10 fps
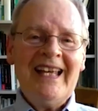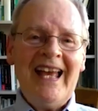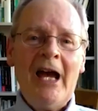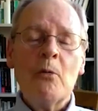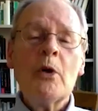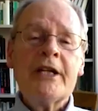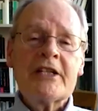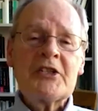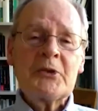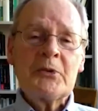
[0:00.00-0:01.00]
at one
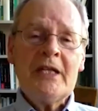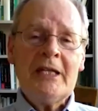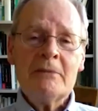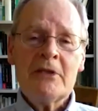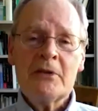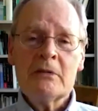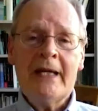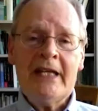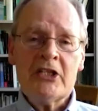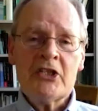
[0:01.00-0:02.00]
extreme of the
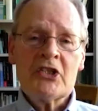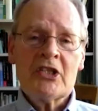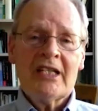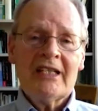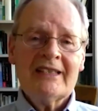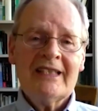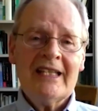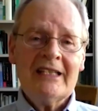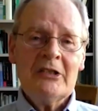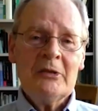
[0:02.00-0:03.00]
range
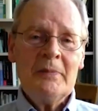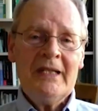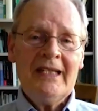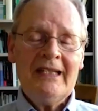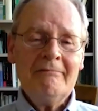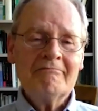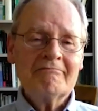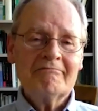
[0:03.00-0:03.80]
that you'd be